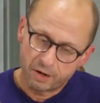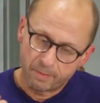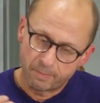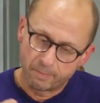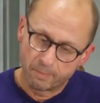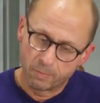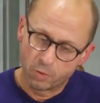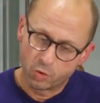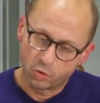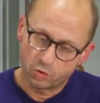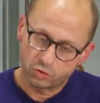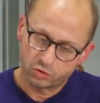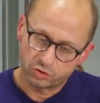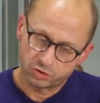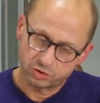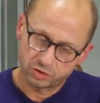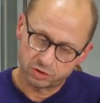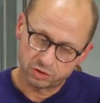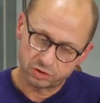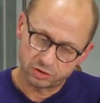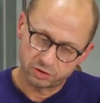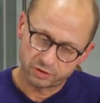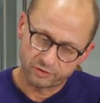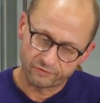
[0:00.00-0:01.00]

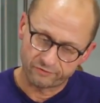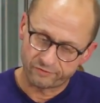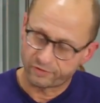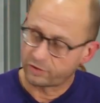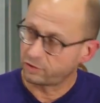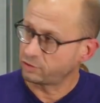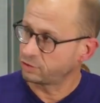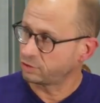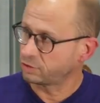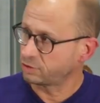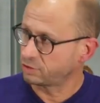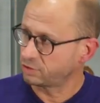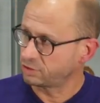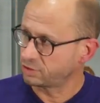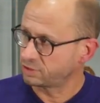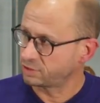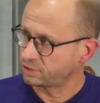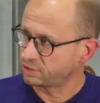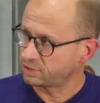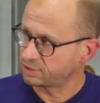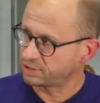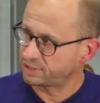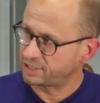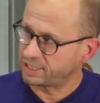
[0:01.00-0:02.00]
Most vendors,
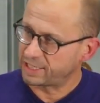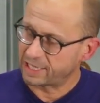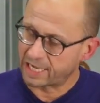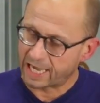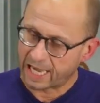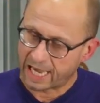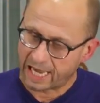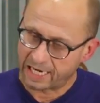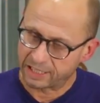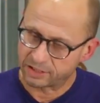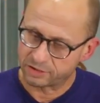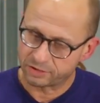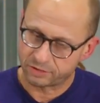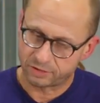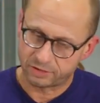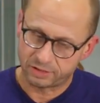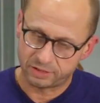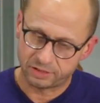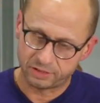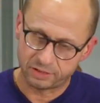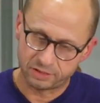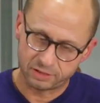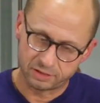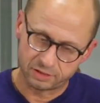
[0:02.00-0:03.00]
they
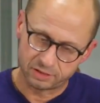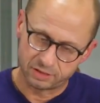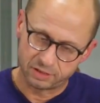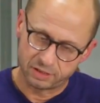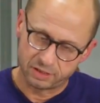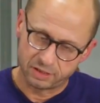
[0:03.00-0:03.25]
actually